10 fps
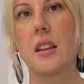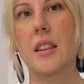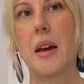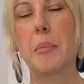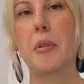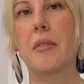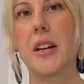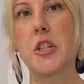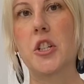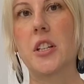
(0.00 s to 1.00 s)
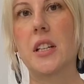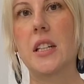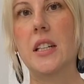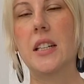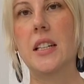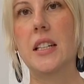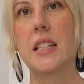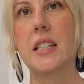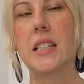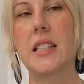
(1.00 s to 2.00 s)
that prevention
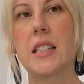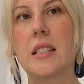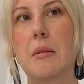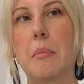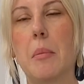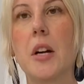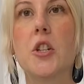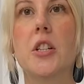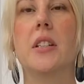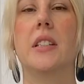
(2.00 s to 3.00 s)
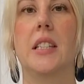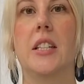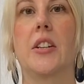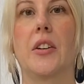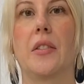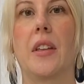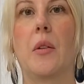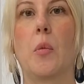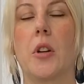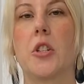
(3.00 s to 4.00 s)
is much easier
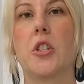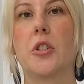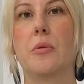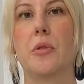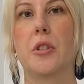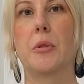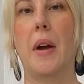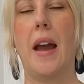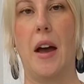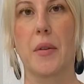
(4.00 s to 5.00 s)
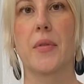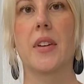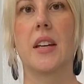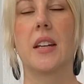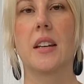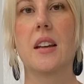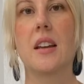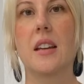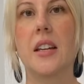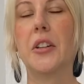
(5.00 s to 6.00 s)
than once you do have an
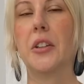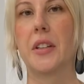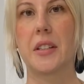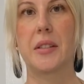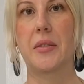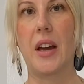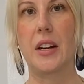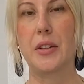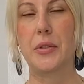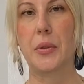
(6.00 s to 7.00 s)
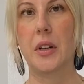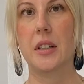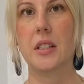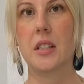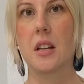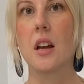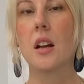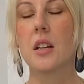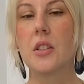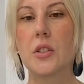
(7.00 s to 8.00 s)
illness of any sort.
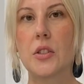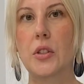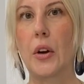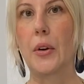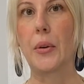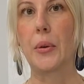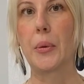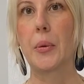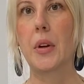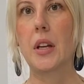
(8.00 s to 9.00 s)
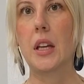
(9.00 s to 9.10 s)
So